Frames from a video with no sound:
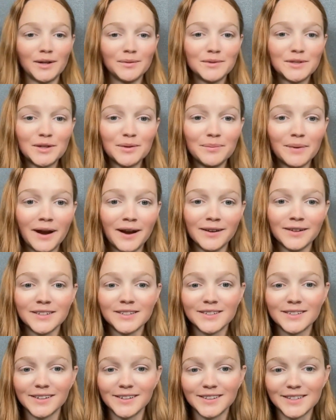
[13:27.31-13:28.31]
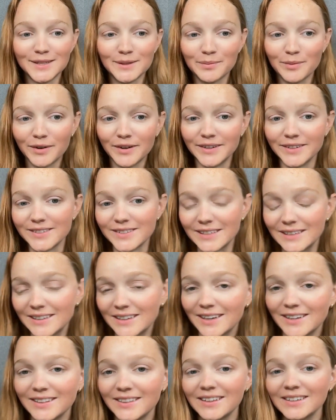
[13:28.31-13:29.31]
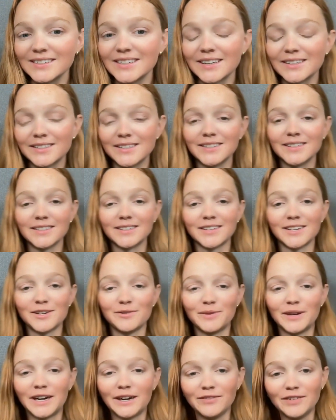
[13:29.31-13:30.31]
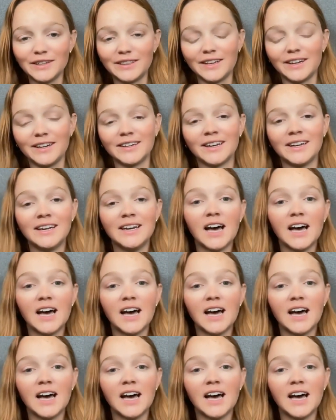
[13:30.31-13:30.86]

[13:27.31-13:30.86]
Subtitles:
I'm so biased at this point. It's like I think Texas is going to win everything.